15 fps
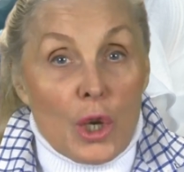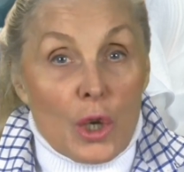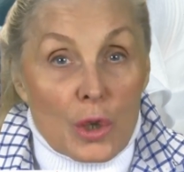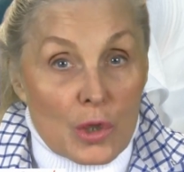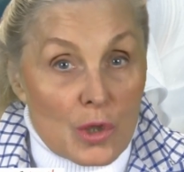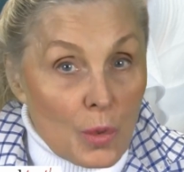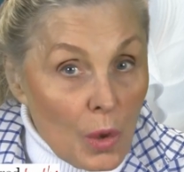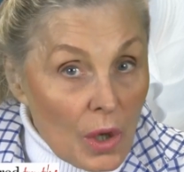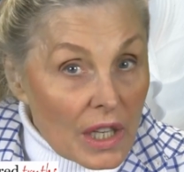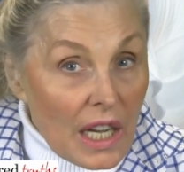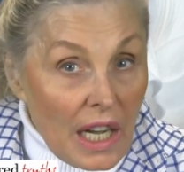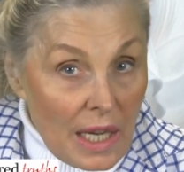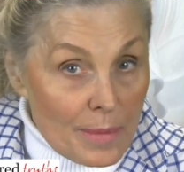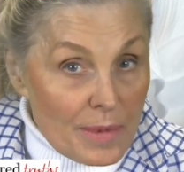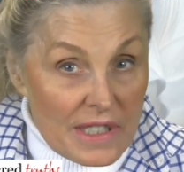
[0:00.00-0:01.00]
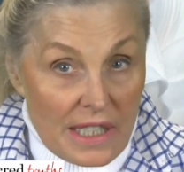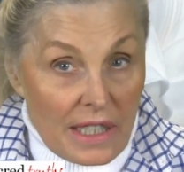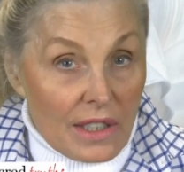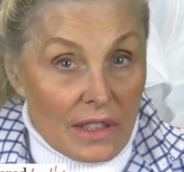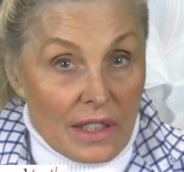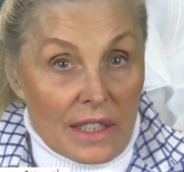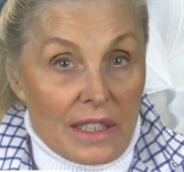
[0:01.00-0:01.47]
whose work I
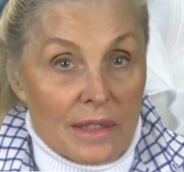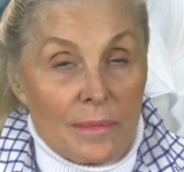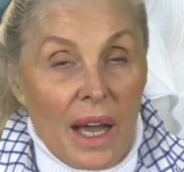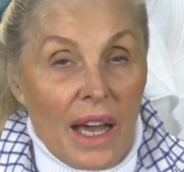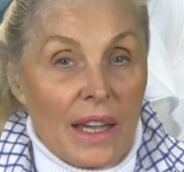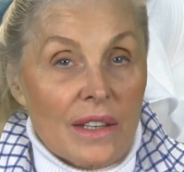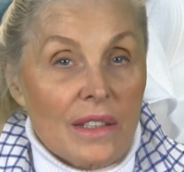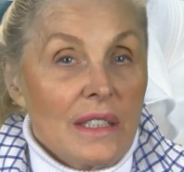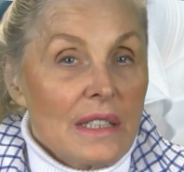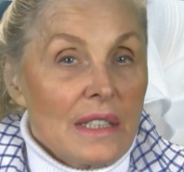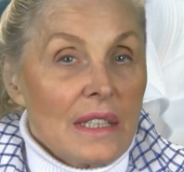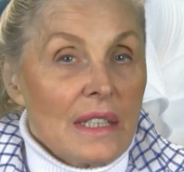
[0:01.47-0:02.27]
particularly admire,